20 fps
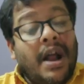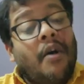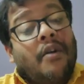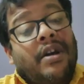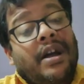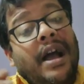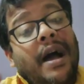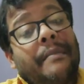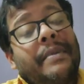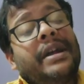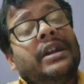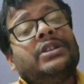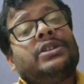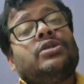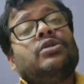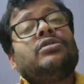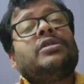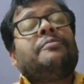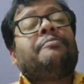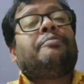Now
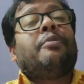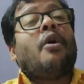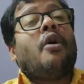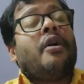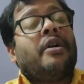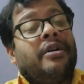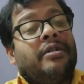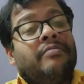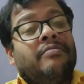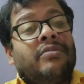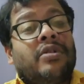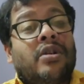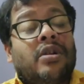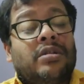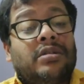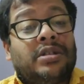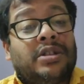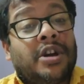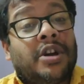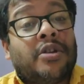coming to the
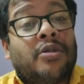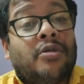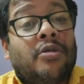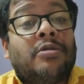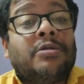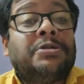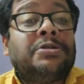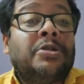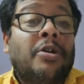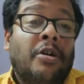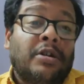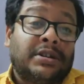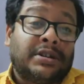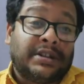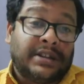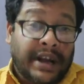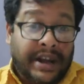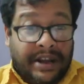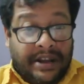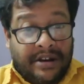poem, The Road
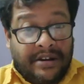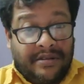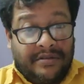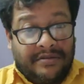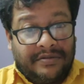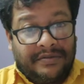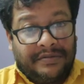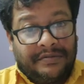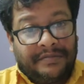Not Taken.